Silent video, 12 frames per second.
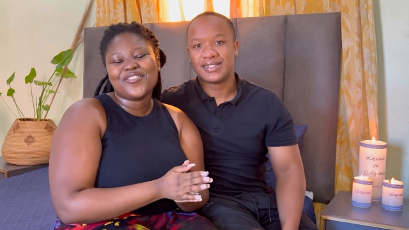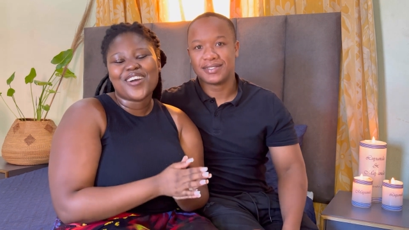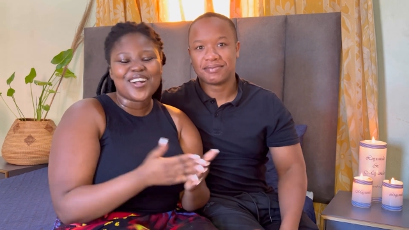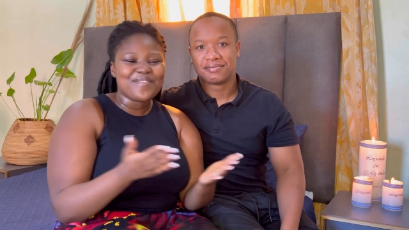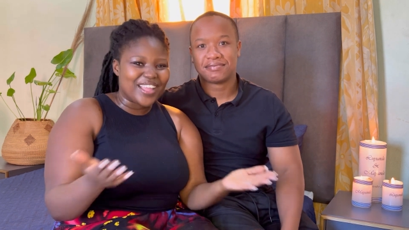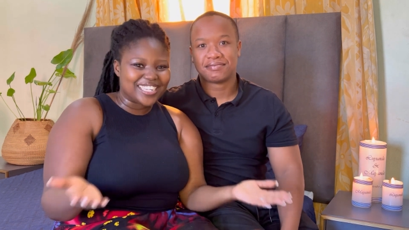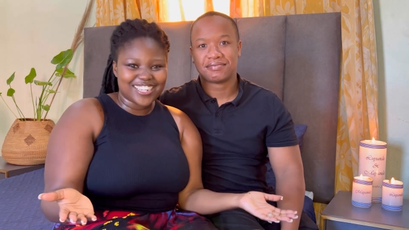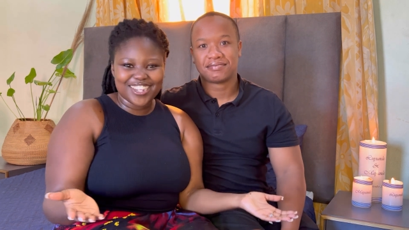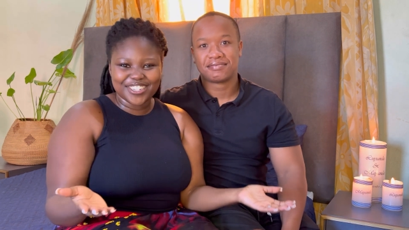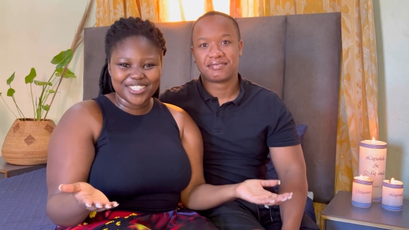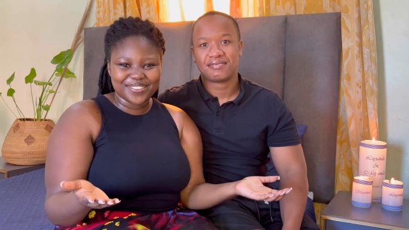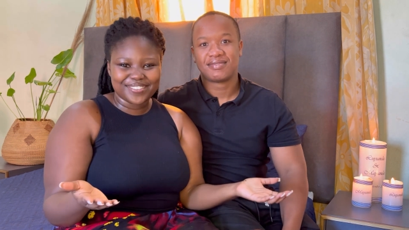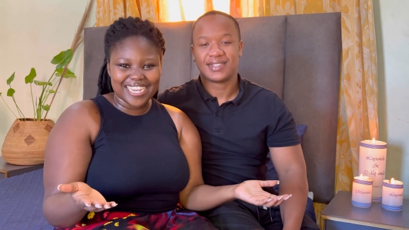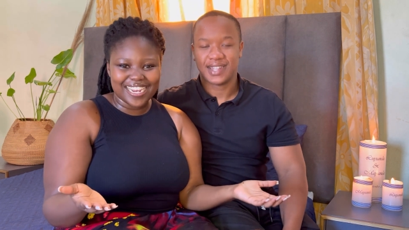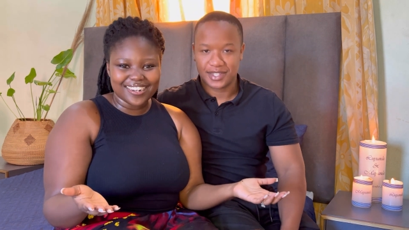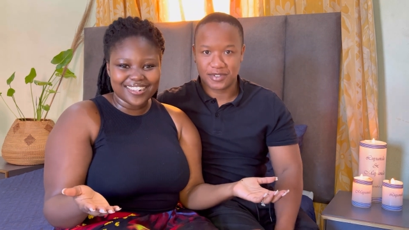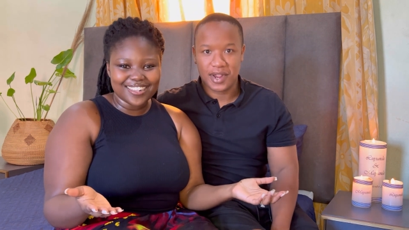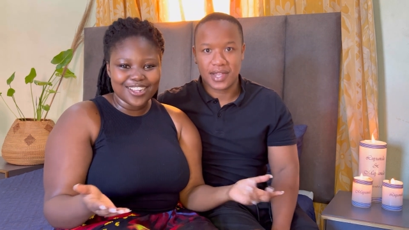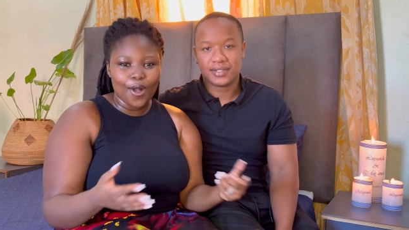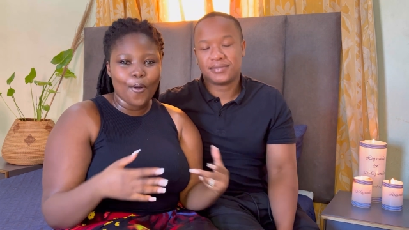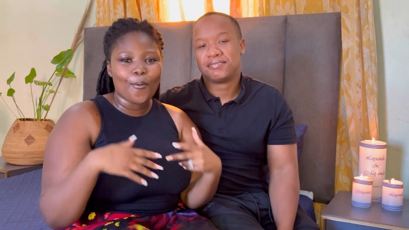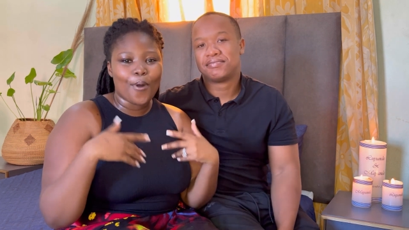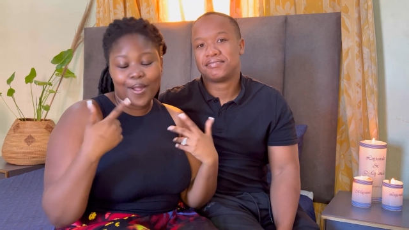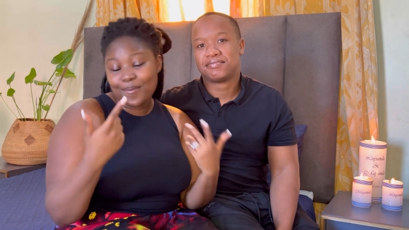Speaker 1: Welcome back to our YouTube channel. That's right.
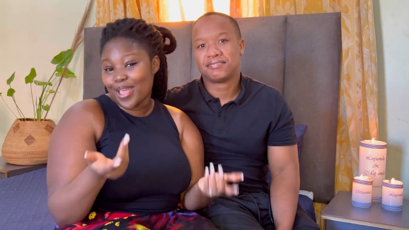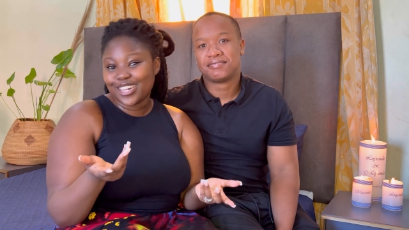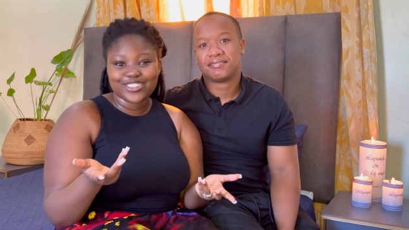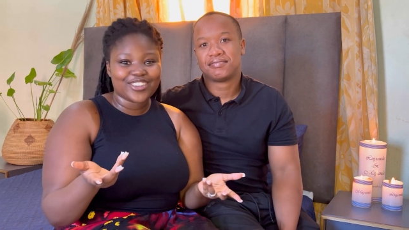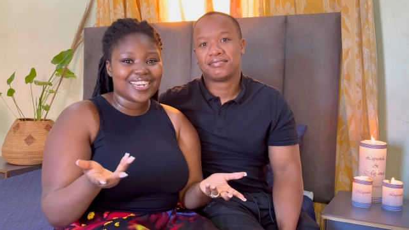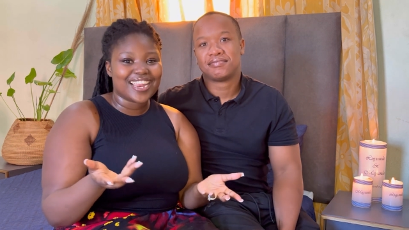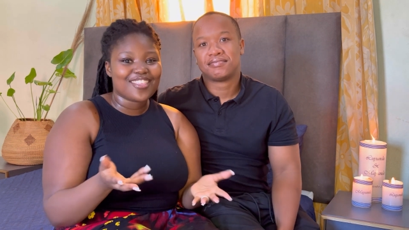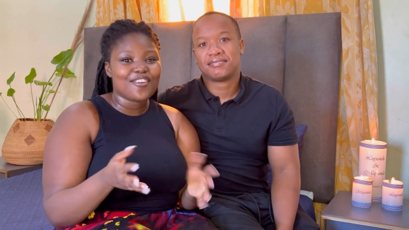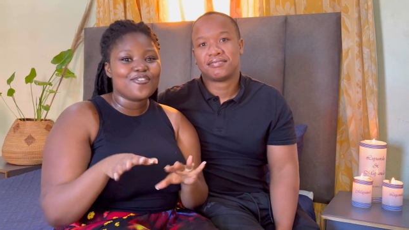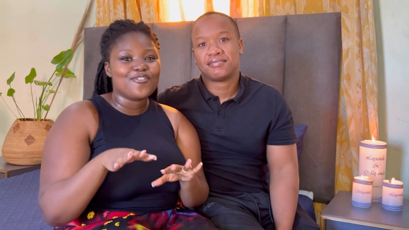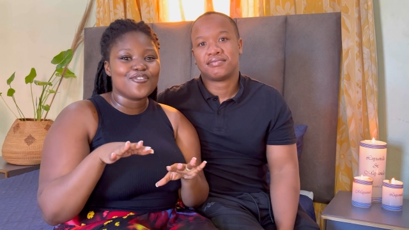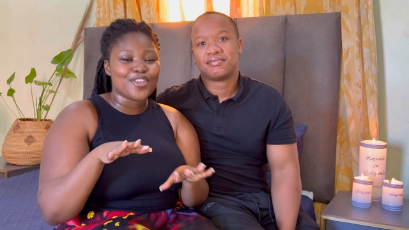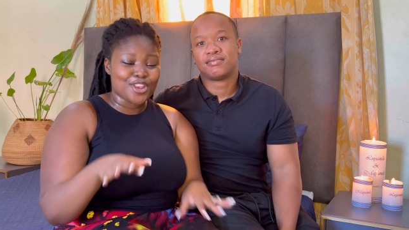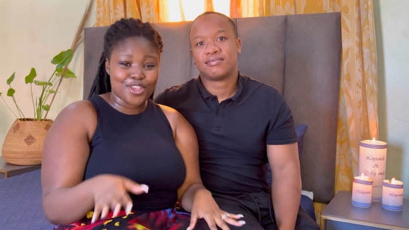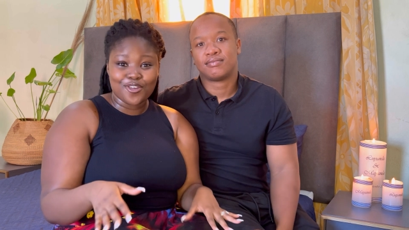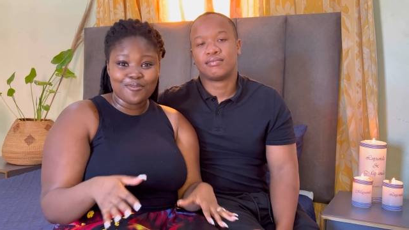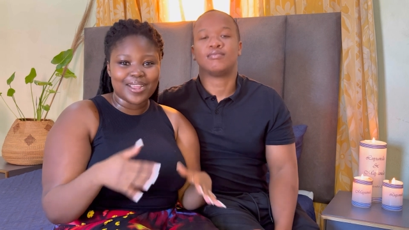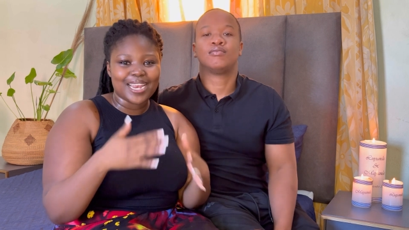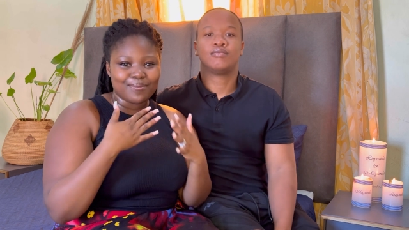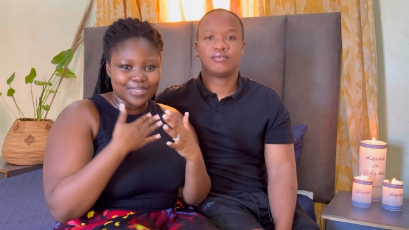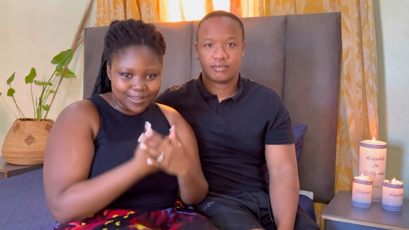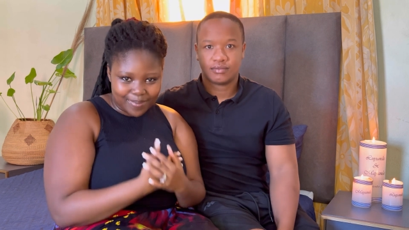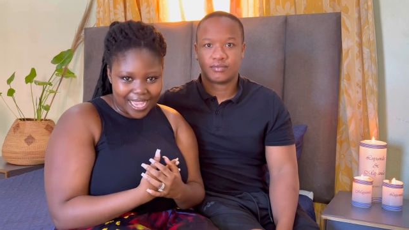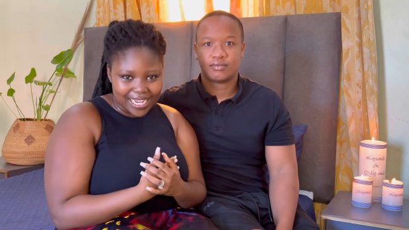Welcome back to another video. My mm -hmm. name uh-huh. is
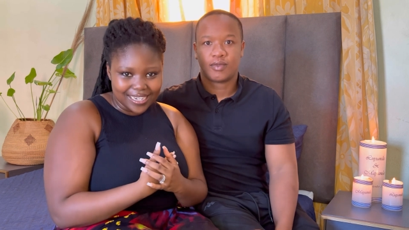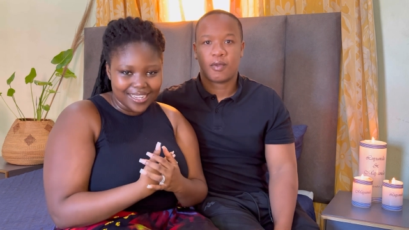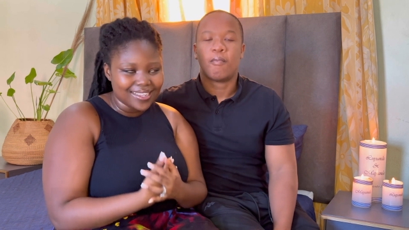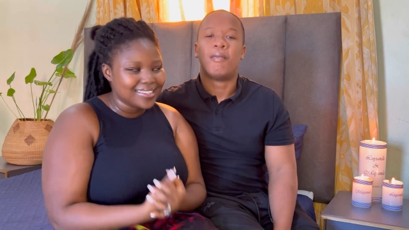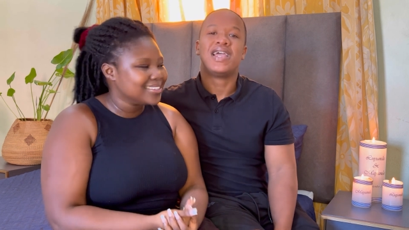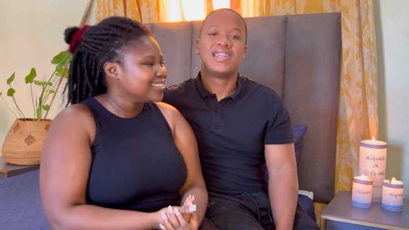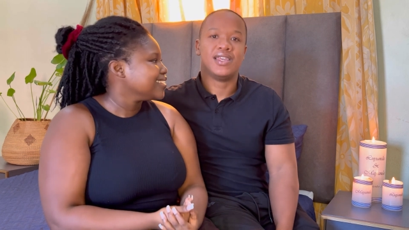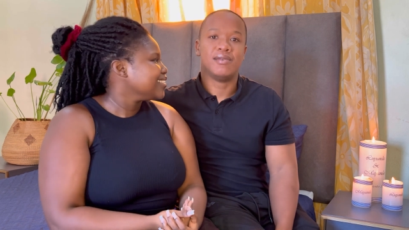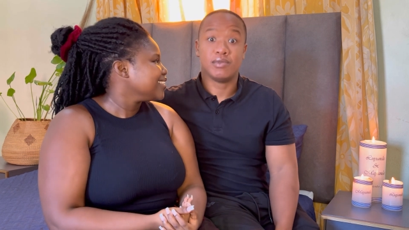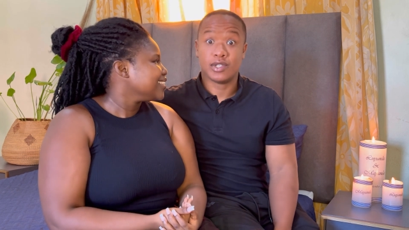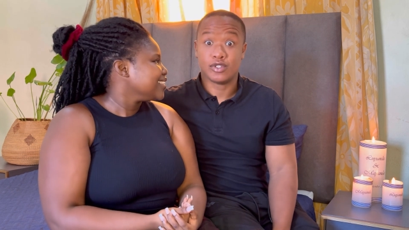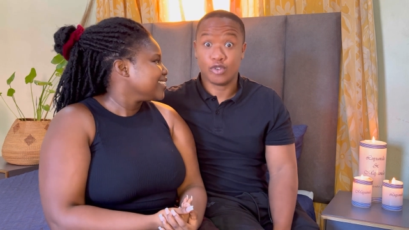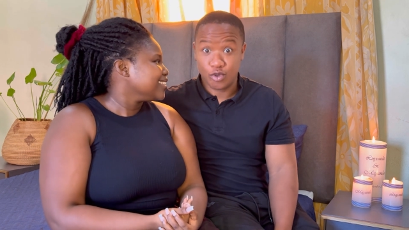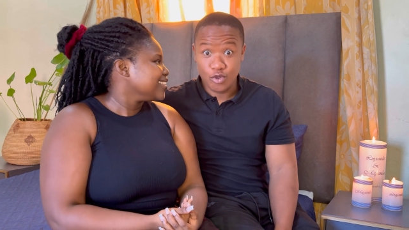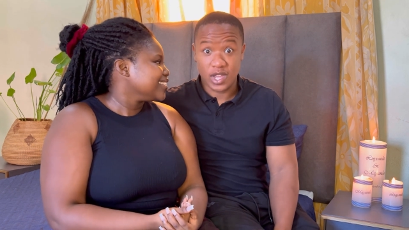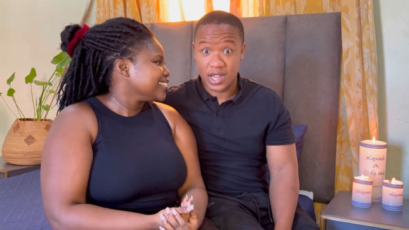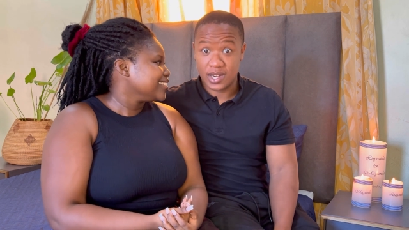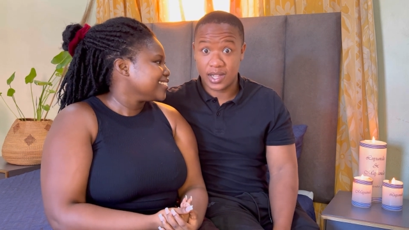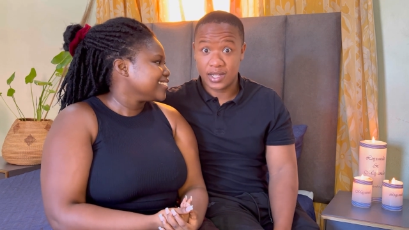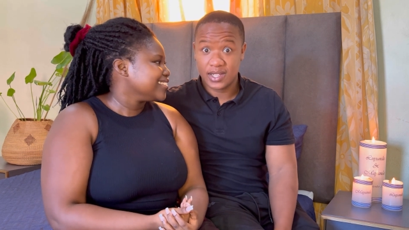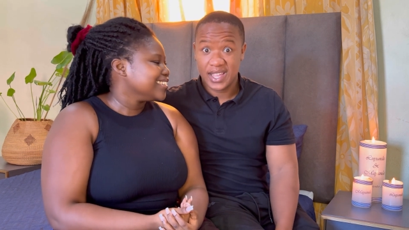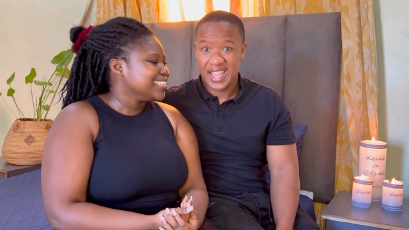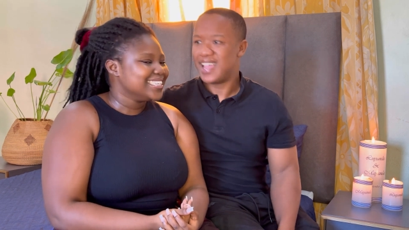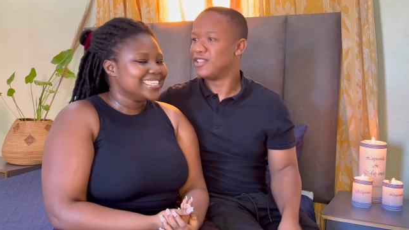Mayanda. My name is Luyanda.
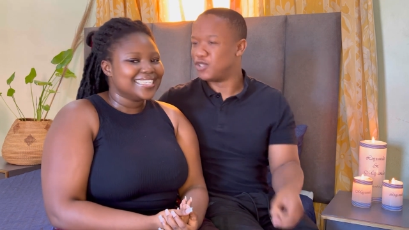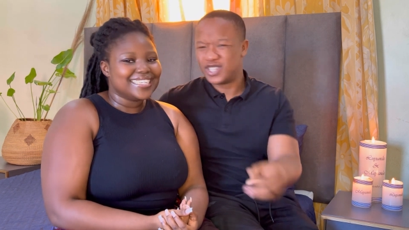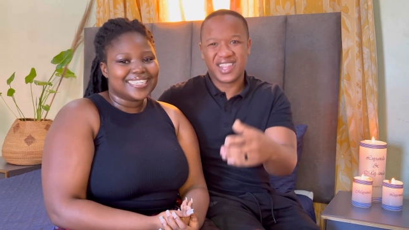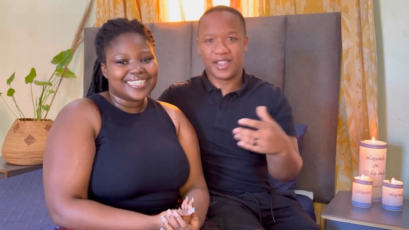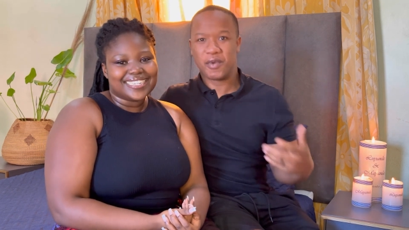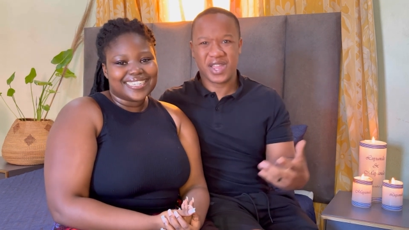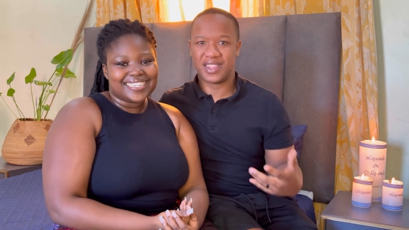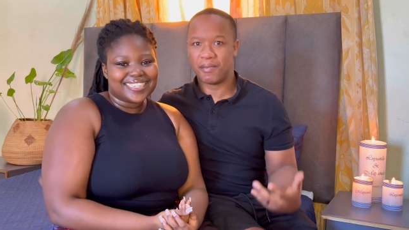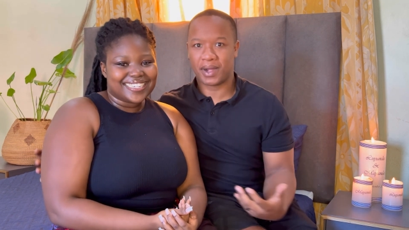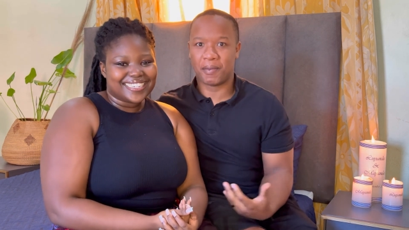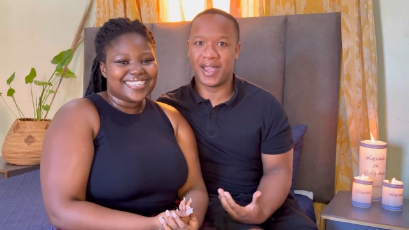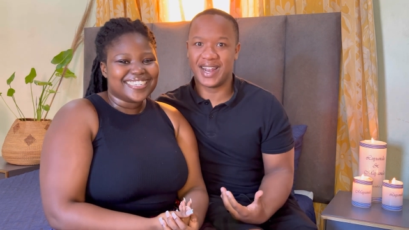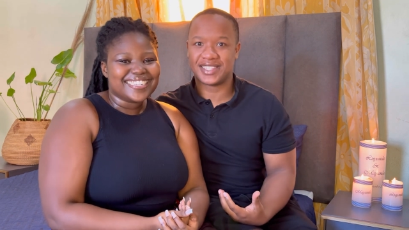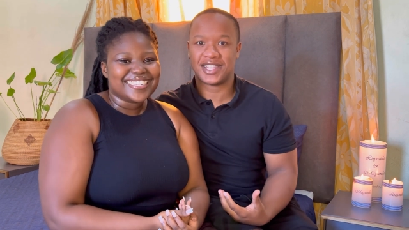
Speaker 2: And together we are the Macapellas.